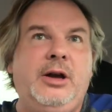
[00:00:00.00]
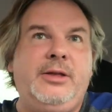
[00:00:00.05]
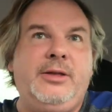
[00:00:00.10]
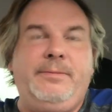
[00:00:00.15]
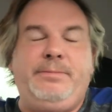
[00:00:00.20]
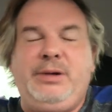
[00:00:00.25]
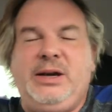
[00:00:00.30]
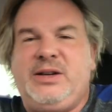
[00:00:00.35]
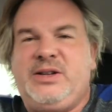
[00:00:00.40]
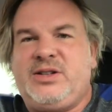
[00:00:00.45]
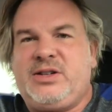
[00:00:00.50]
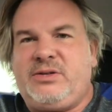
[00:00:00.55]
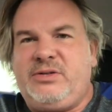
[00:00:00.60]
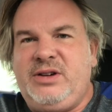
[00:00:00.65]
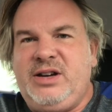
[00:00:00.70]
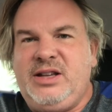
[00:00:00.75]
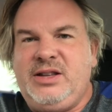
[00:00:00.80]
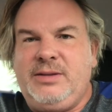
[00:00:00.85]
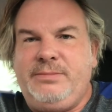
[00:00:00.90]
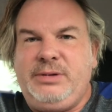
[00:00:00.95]
The big
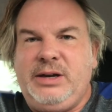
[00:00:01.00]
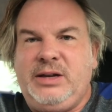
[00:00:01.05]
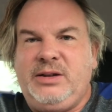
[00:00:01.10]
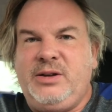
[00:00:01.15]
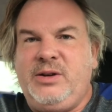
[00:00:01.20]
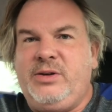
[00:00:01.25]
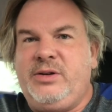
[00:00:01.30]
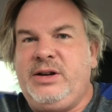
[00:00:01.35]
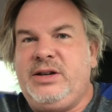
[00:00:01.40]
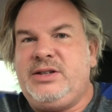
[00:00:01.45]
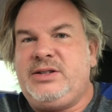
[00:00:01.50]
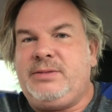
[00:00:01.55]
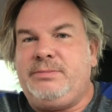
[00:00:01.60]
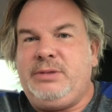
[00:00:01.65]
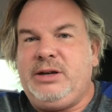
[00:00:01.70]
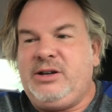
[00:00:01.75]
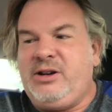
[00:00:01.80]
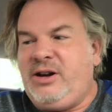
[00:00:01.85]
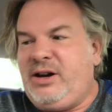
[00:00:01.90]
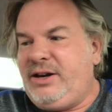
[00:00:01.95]
screen, the big noise, the
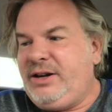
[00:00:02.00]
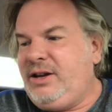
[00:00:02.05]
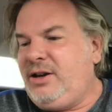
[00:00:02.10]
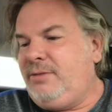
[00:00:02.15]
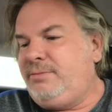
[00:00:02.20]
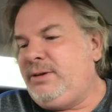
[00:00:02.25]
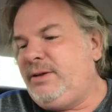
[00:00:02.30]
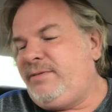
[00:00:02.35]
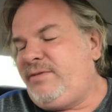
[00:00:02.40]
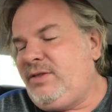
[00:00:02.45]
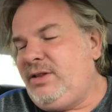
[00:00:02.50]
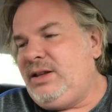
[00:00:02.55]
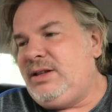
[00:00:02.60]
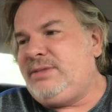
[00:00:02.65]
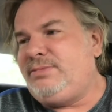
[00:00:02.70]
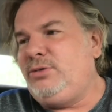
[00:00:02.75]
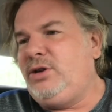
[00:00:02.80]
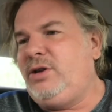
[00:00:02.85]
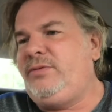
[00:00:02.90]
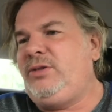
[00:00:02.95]
big audio. But for
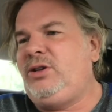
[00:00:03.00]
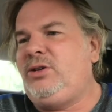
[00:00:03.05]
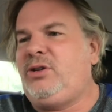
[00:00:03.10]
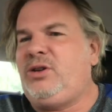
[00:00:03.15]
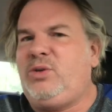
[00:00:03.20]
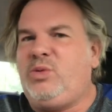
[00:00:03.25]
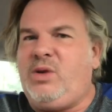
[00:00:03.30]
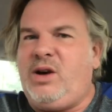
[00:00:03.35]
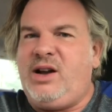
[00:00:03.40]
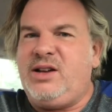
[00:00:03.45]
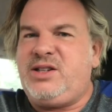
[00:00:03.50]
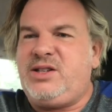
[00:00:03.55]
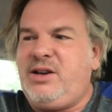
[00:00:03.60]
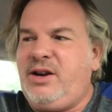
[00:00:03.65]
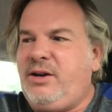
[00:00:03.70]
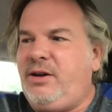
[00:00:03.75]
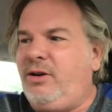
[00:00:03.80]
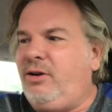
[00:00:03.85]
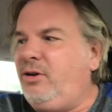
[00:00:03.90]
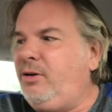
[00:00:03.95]
this movie, you could watch it
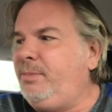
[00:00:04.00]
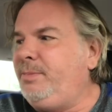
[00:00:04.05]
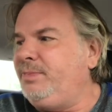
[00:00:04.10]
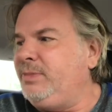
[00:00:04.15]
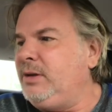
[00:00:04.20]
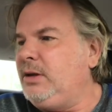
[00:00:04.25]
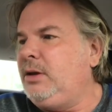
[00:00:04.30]
at home.